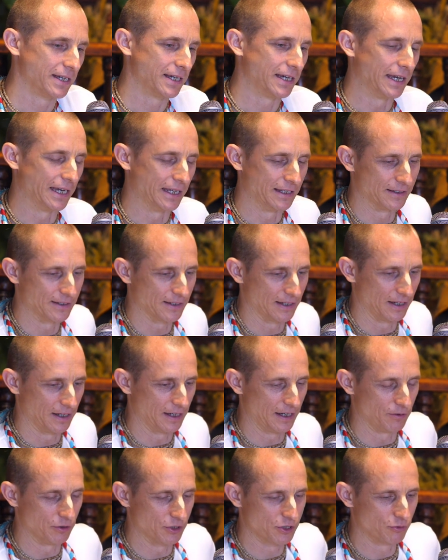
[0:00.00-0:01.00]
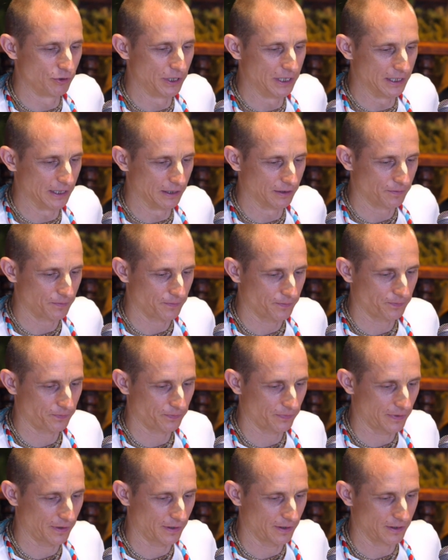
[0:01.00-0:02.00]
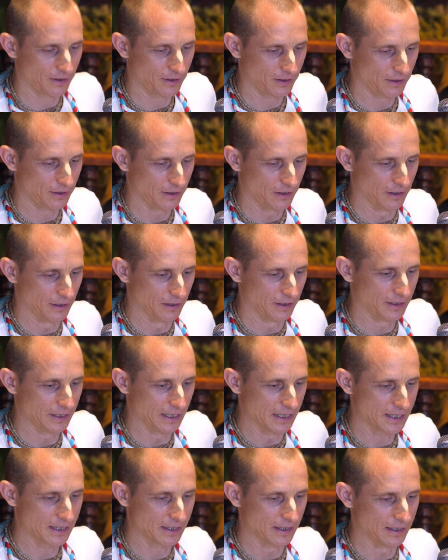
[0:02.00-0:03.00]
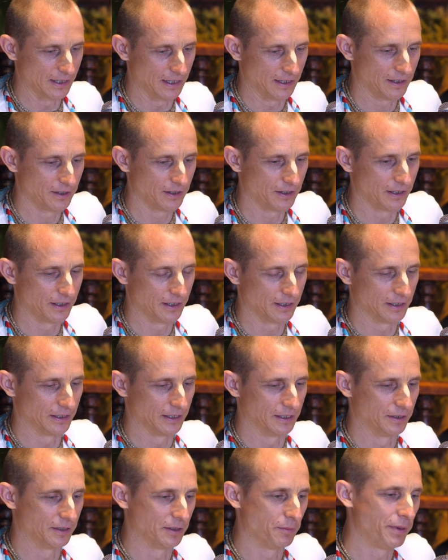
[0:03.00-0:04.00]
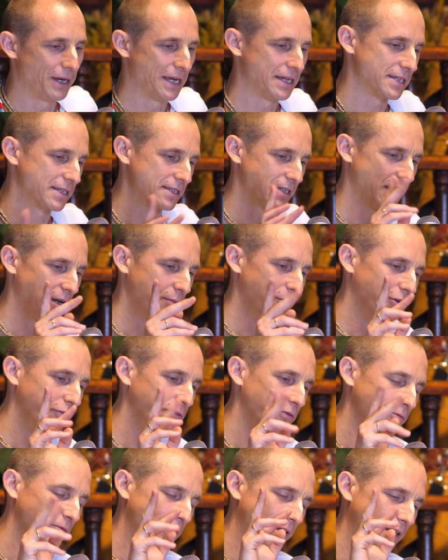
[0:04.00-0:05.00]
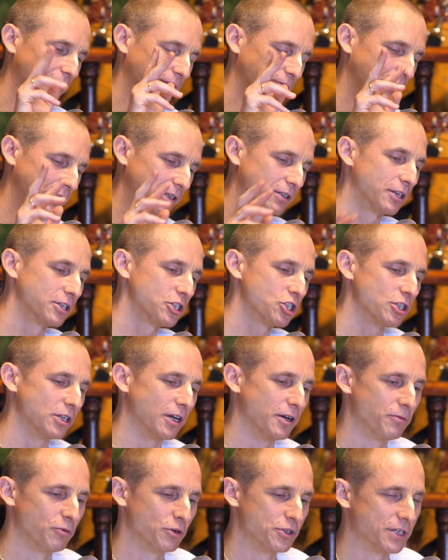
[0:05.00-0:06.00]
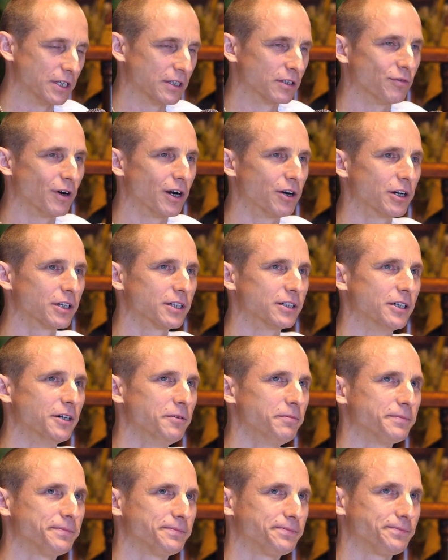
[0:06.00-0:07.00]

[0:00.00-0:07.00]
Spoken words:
And I was reading yesterday the pastime of when Krishna was in Dvaraka,